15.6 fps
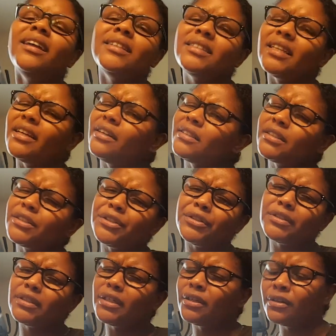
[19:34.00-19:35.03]
Tears,
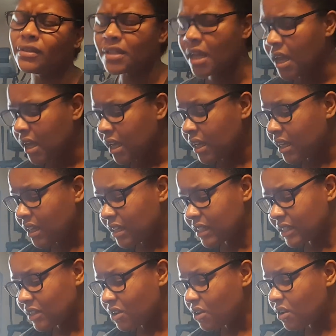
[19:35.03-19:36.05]
tears, tears.
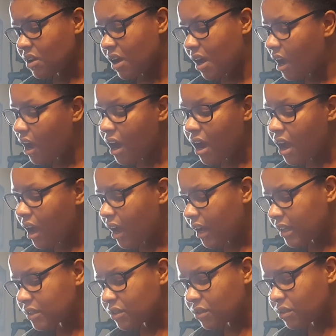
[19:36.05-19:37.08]
It's so
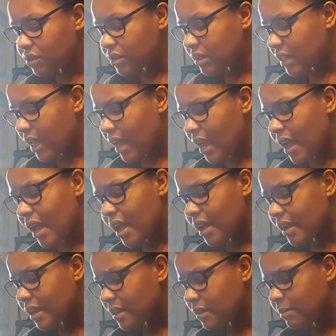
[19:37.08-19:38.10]
hard to
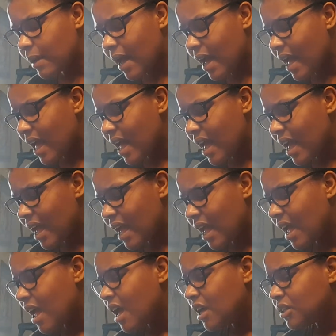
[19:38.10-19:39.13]
say
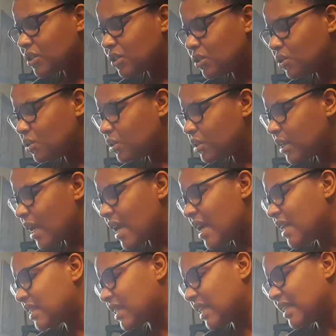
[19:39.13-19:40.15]
goodbye to
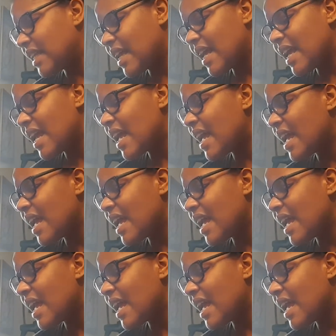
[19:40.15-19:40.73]
yesterday.